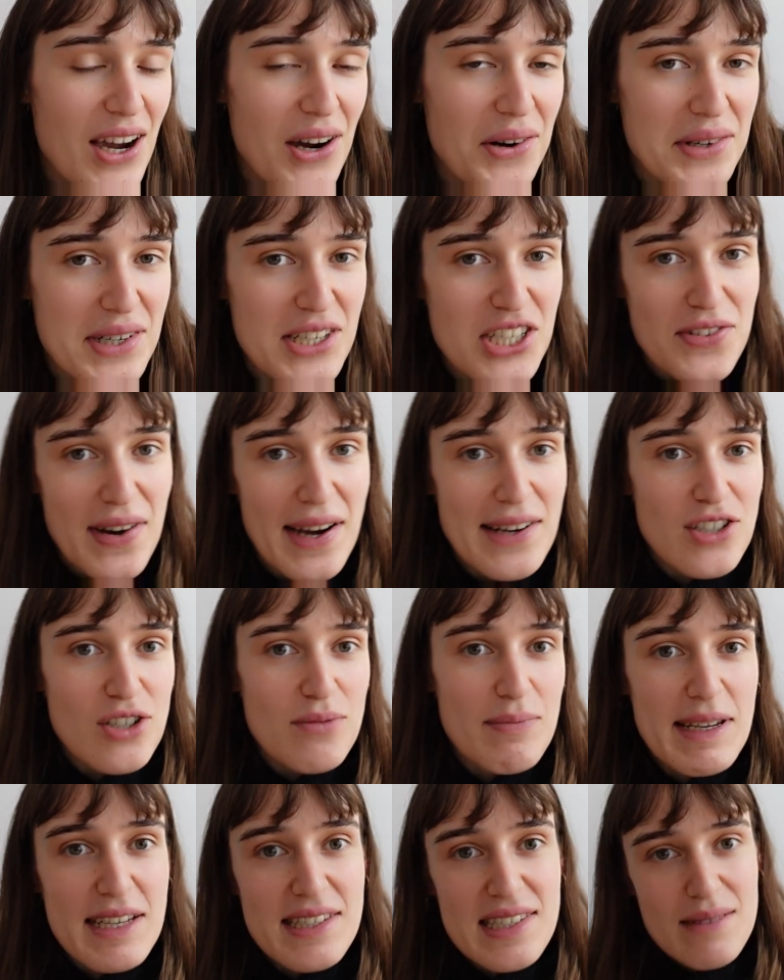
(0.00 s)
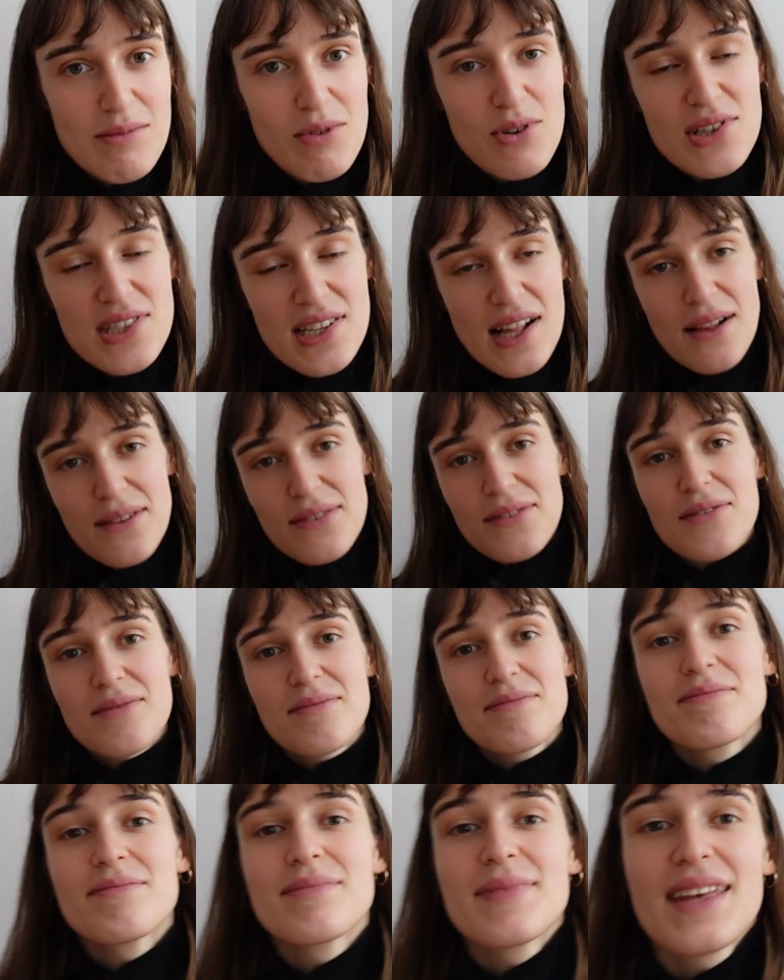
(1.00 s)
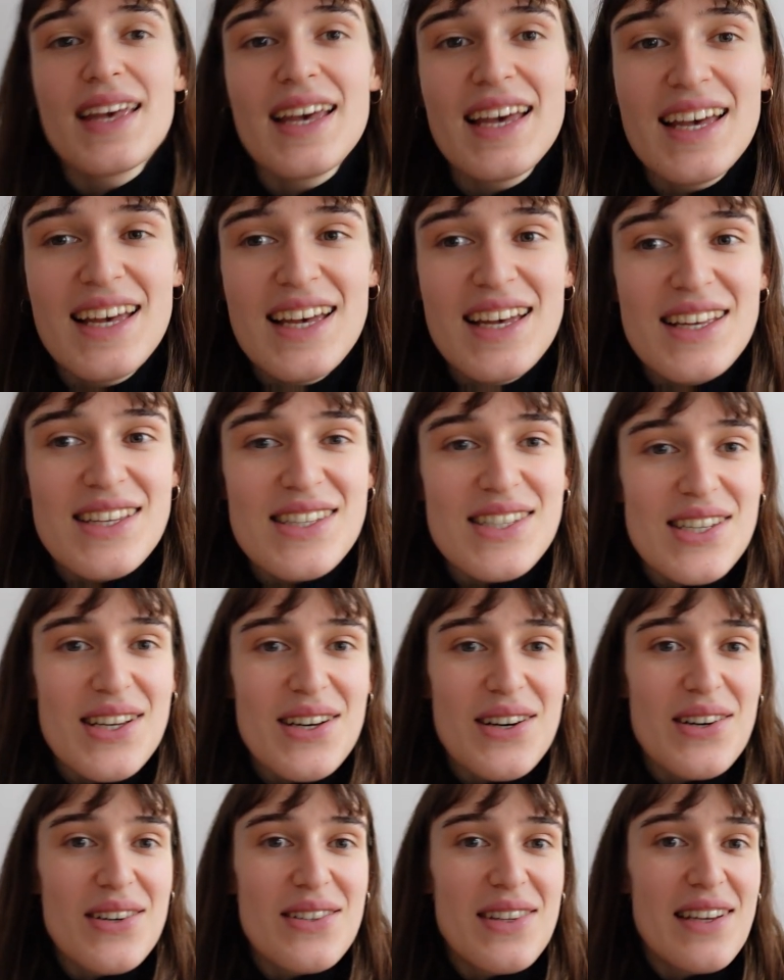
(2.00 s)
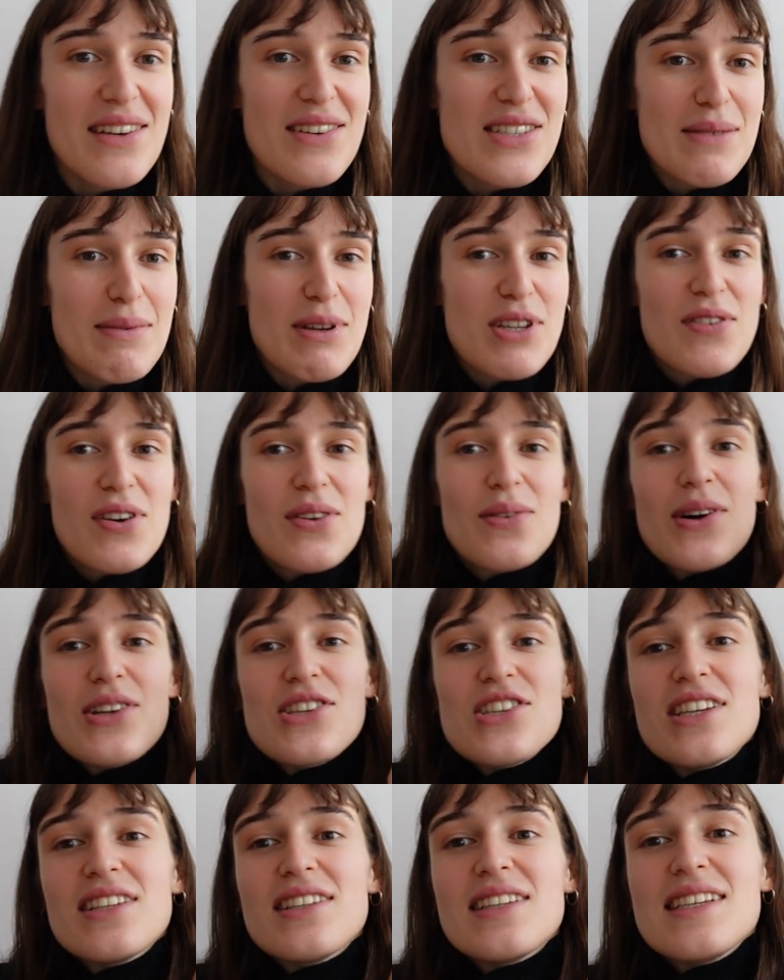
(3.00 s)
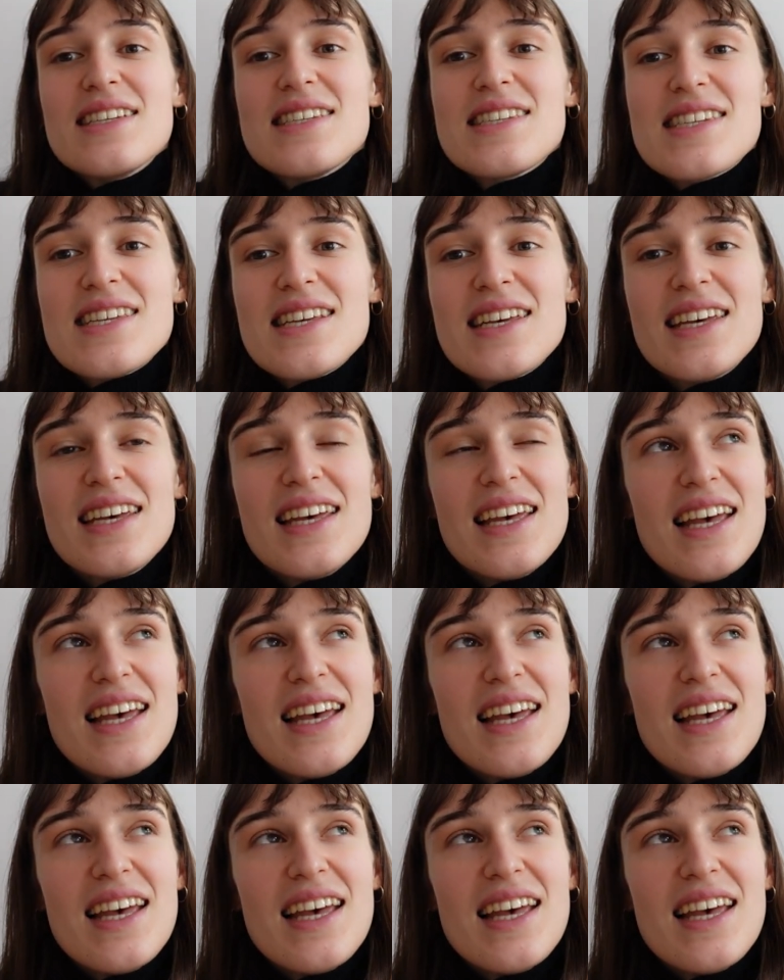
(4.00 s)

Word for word: or in trying to make some yourself. So thank you so much for watching this